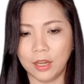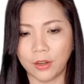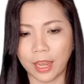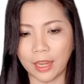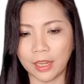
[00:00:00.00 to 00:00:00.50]

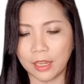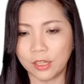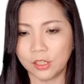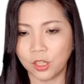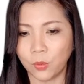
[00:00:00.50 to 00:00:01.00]
Okay,
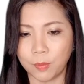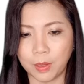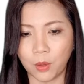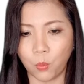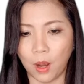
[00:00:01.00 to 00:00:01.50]
so it will
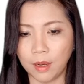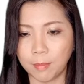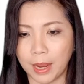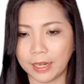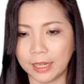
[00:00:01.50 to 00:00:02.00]
be 1
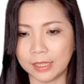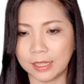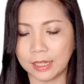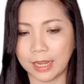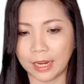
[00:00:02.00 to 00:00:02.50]

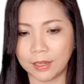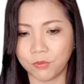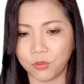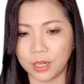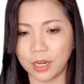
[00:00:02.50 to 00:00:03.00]
minus negative
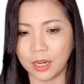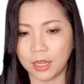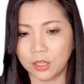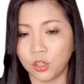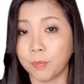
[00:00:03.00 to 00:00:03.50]
3
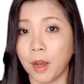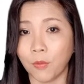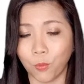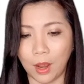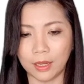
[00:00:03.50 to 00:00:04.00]
to the power
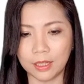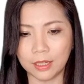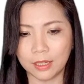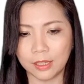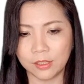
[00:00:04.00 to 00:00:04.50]
of 1.
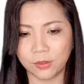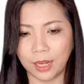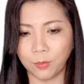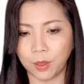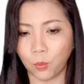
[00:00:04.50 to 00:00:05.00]
So
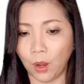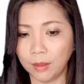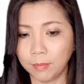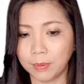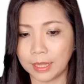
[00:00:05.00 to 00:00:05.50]
that will be
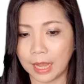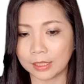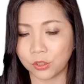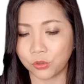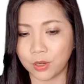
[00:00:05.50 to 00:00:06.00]
1
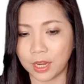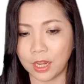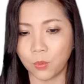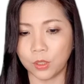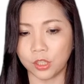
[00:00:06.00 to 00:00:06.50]
plus
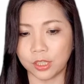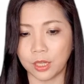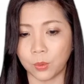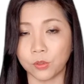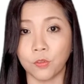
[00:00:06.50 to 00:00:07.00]
3, which is
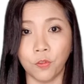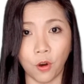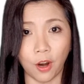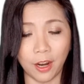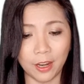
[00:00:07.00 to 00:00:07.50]
equal to
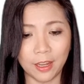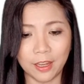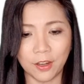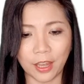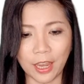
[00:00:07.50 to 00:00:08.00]
4.
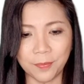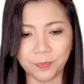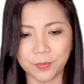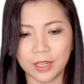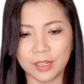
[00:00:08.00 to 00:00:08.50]

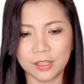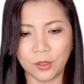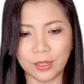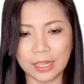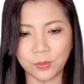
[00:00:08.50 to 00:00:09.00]
Okay?
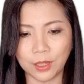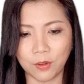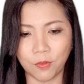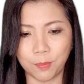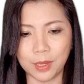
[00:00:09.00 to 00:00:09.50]
So let's work
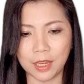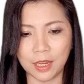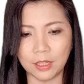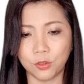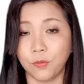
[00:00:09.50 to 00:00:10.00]
out for
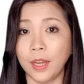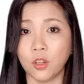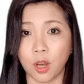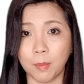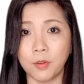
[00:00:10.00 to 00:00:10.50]
B. To find the
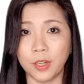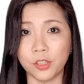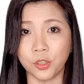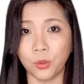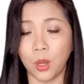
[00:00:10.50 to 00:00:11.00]
common
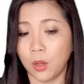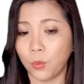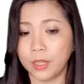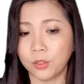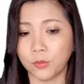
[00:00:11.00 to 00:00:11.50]
ratio,
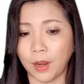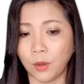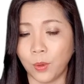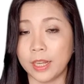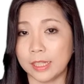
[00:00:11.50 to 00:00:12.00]
we need to
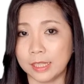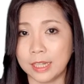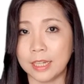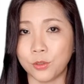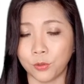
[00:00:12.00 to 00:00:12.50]
find what is
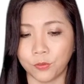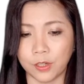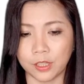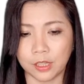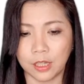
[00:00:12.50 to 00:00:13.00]
T2
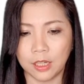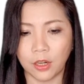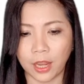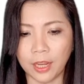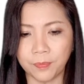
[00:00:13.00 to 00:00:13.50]
first,
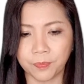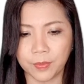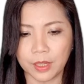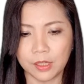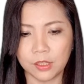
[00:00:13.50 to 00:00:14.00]
okay?
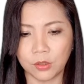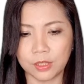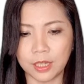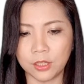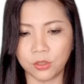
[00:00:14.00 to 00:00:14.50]
So
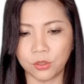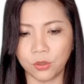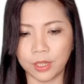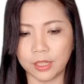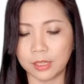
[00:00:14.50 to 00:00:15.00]

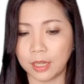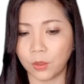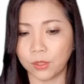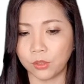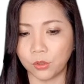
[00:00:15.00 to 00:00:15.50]
T2 is
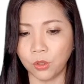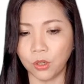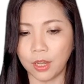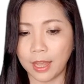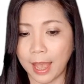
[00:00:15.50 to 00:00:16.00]
equals
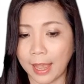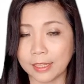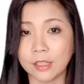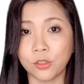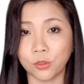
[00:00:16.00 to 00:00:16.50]
to
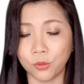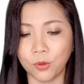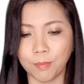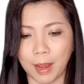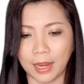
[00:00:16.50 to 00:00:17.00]

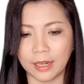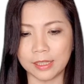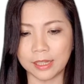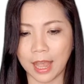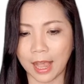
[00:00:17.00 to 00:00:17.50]
S2
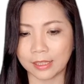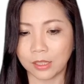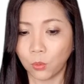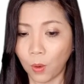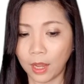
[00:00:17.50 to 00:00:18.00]
minus
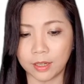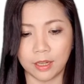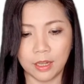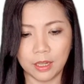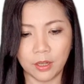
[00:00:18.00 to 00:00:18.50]
S1,
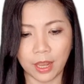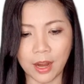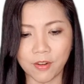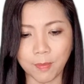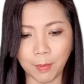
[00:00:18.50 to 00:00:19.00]

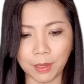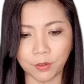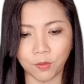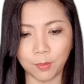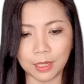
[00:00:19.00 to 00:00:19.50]
okay? Remember
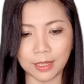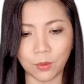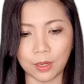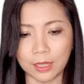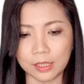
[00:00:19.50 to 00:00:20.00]
the formula that
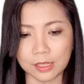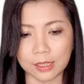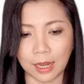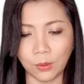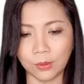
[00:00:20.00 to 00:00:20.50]
we learned just
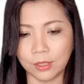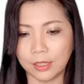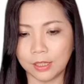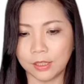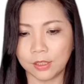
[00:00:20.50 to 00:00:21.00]
now?
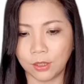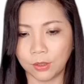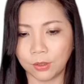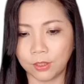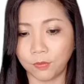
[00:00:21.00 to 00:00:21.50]

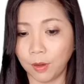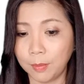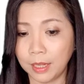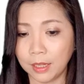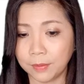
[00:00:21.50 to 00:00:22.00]
So the
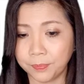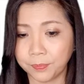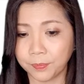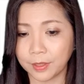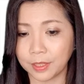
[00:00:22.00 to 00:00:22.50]
formula
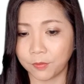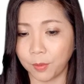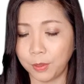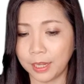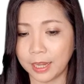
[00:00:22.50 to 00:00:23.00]

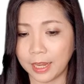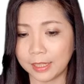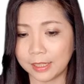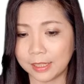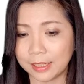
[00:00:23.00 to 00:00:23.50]

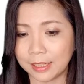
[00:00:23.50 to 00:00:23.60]
is,